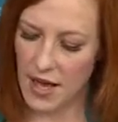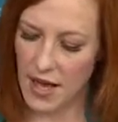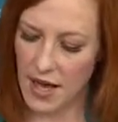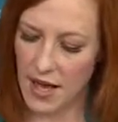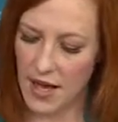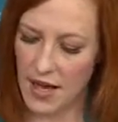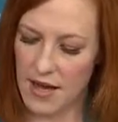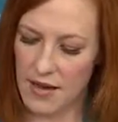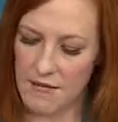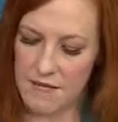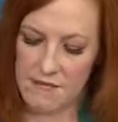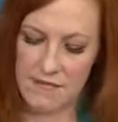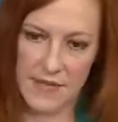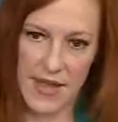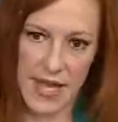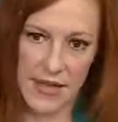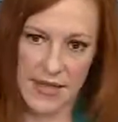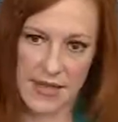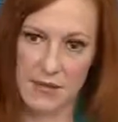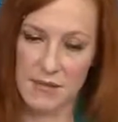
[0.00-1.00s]

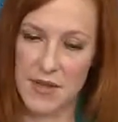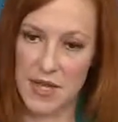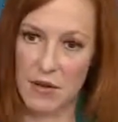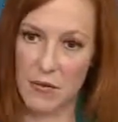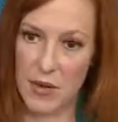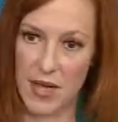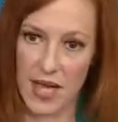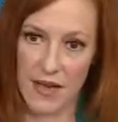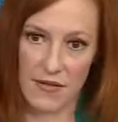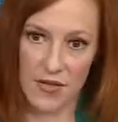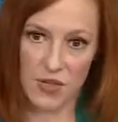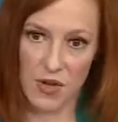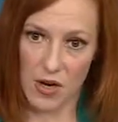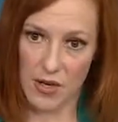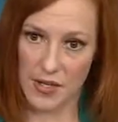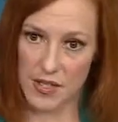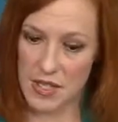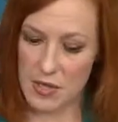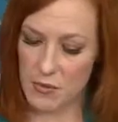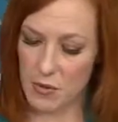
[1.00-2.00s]
That's something we have
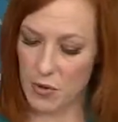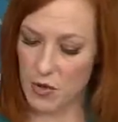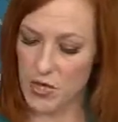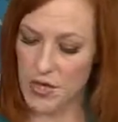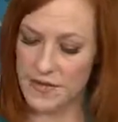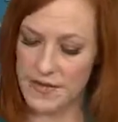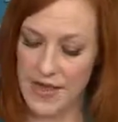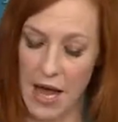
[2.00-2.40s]
strongly supported.